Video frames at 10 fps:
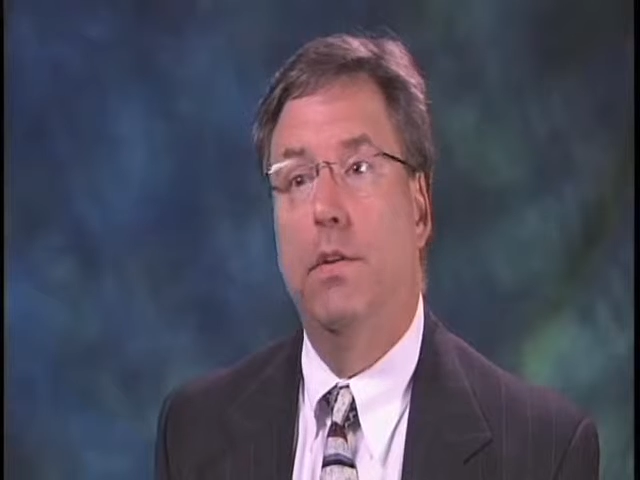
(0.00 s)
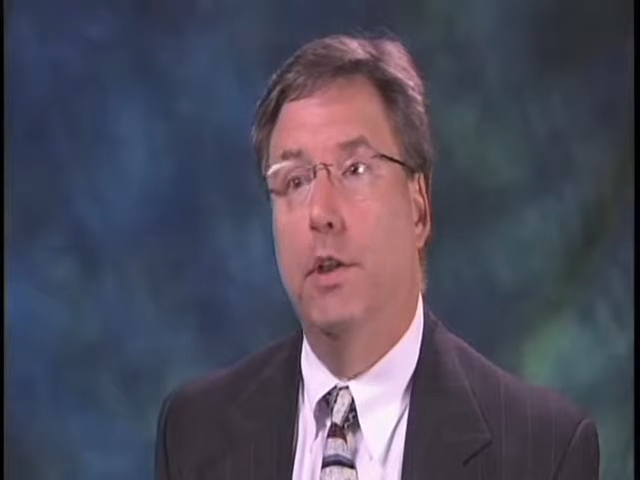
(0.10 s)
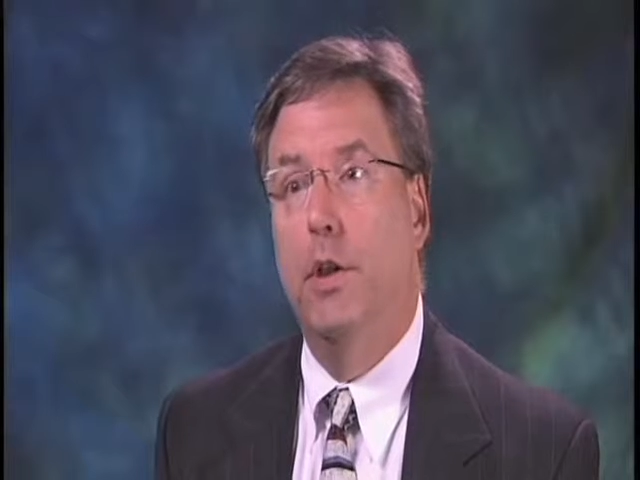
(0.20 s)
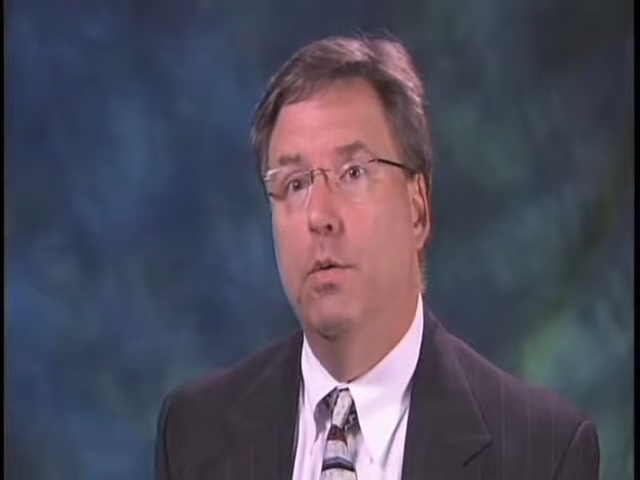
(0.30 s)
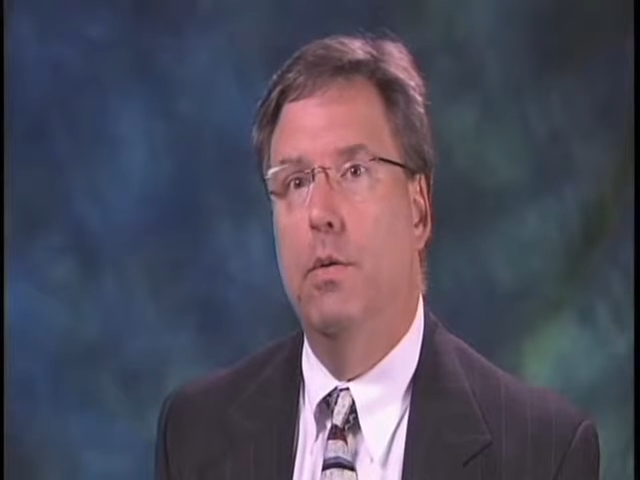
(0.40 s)
for
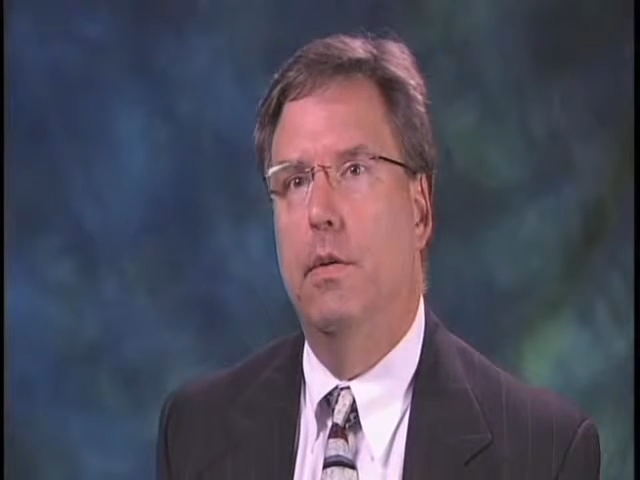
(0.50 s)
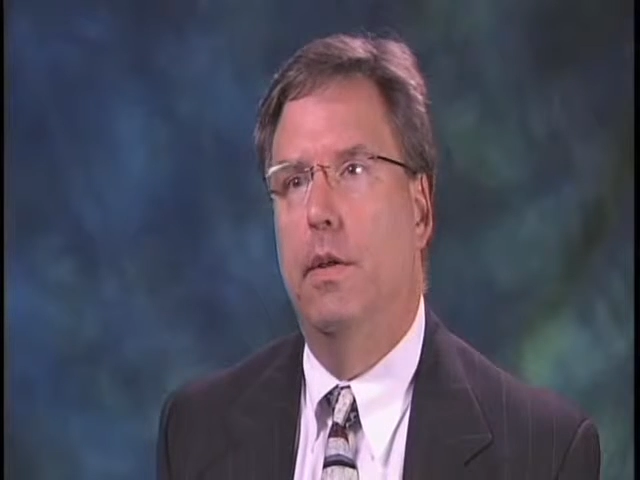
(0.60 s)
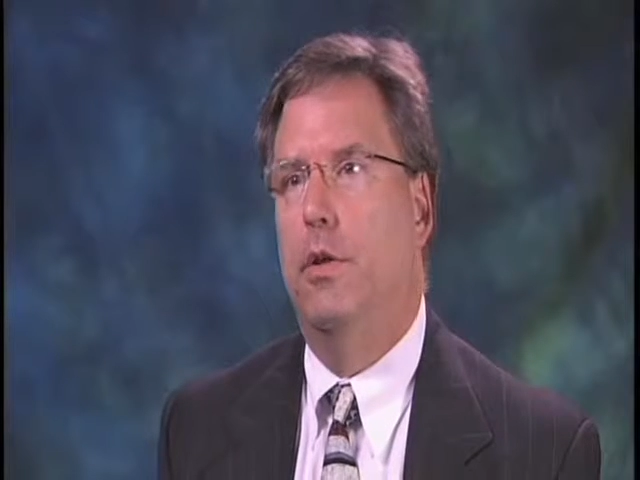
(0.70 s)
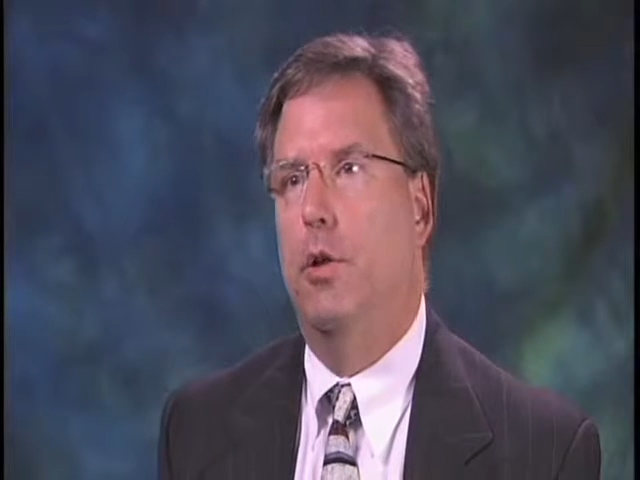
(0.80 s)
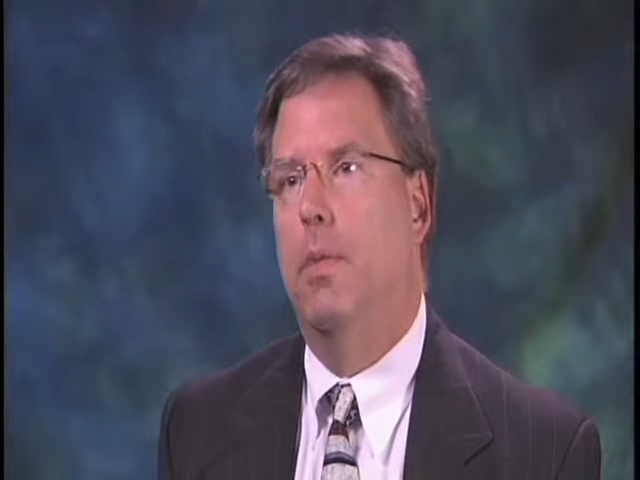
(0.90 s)
use
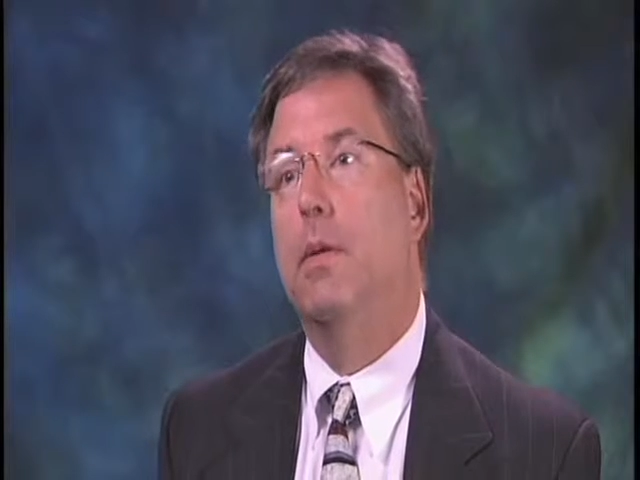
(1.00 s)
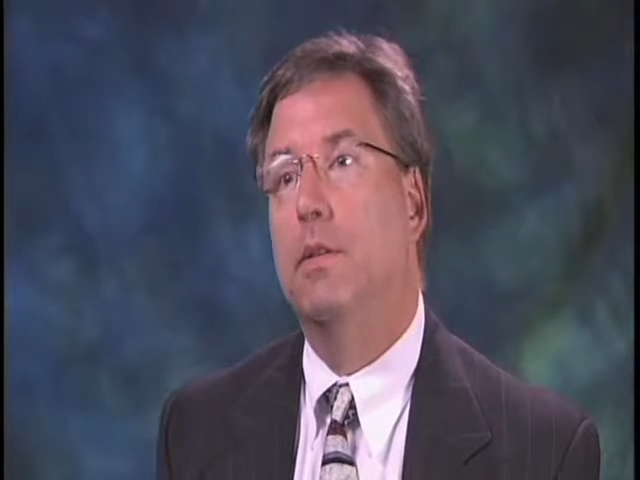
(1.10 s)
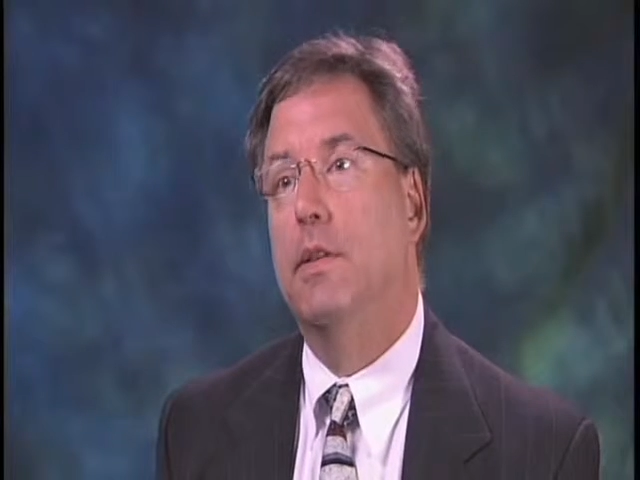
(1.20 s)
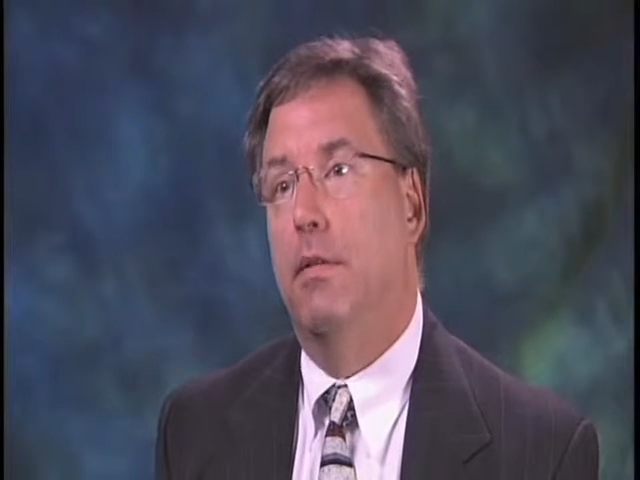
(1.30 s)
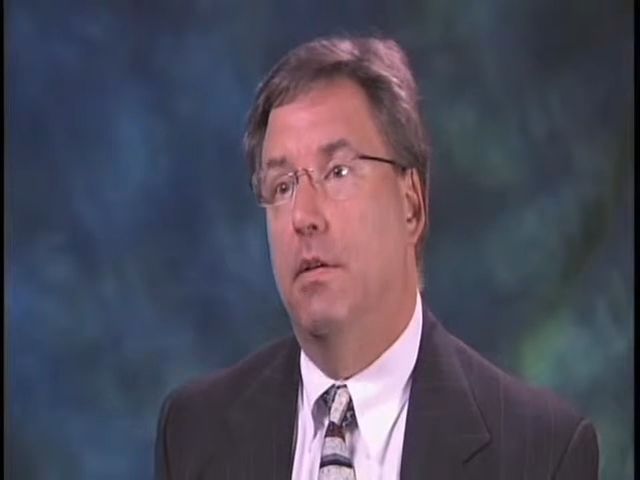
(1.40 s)
in
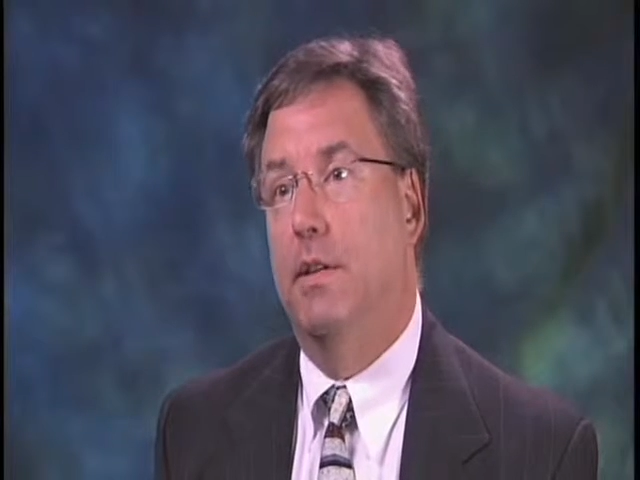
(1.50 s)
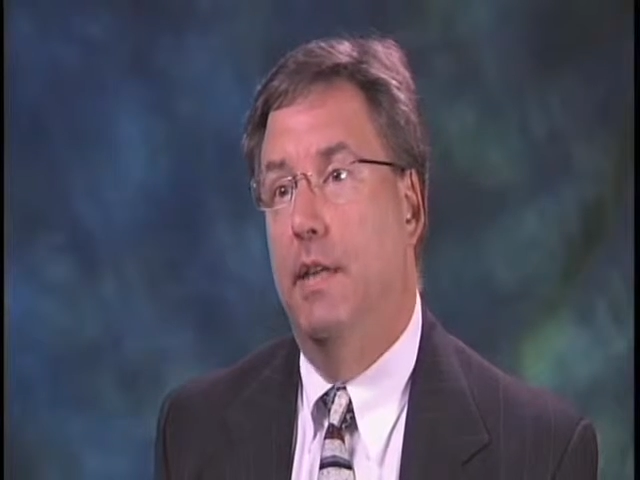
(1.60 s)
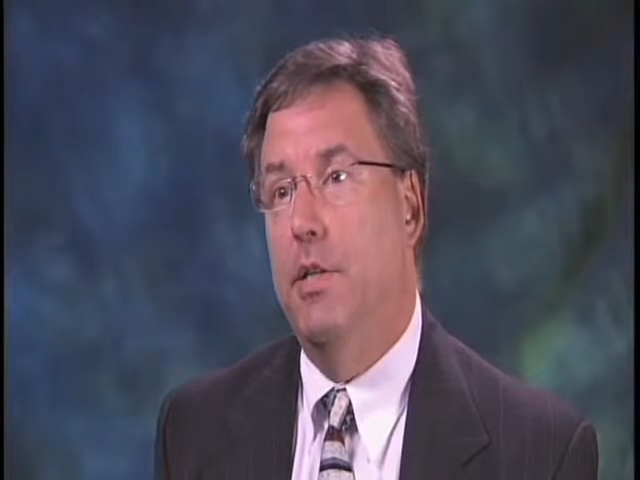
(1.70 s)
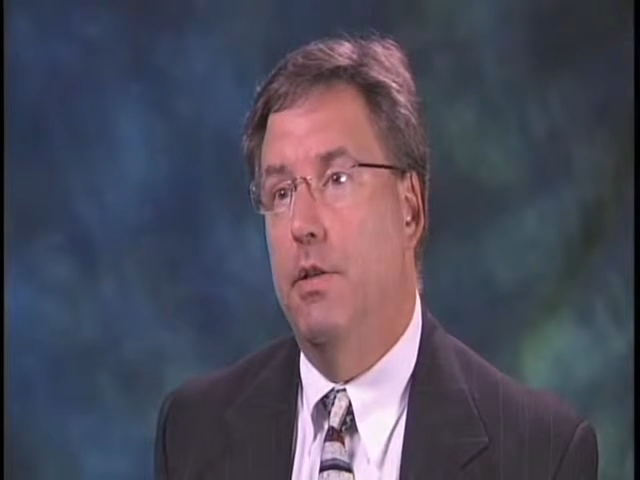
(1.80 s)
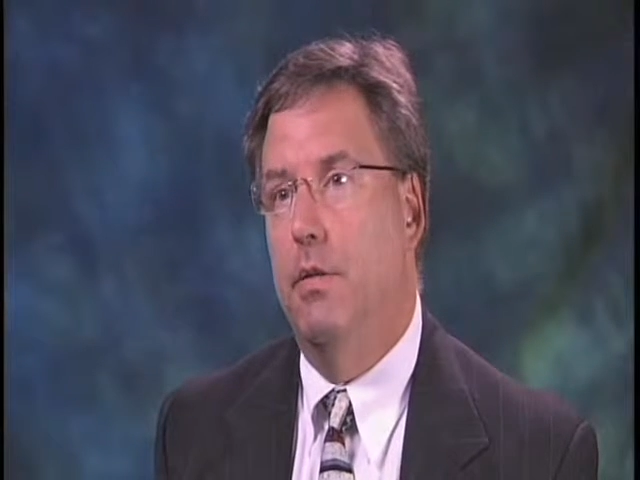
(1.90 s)
terminal
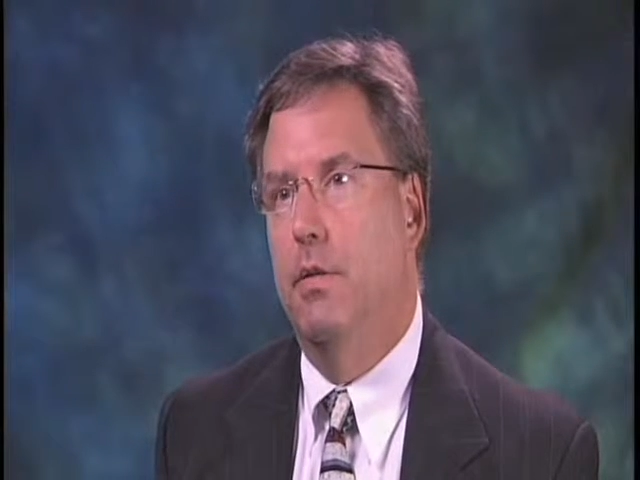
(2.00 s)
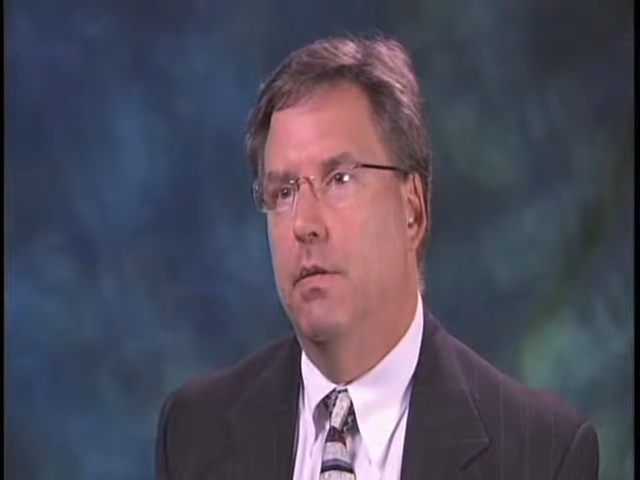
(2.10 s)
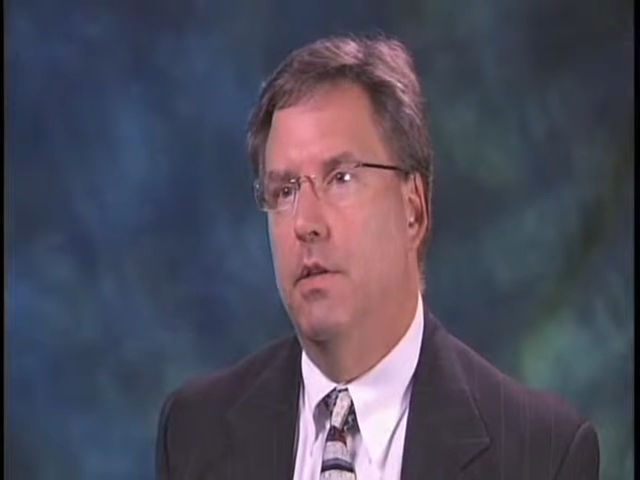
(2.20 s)
sterilization,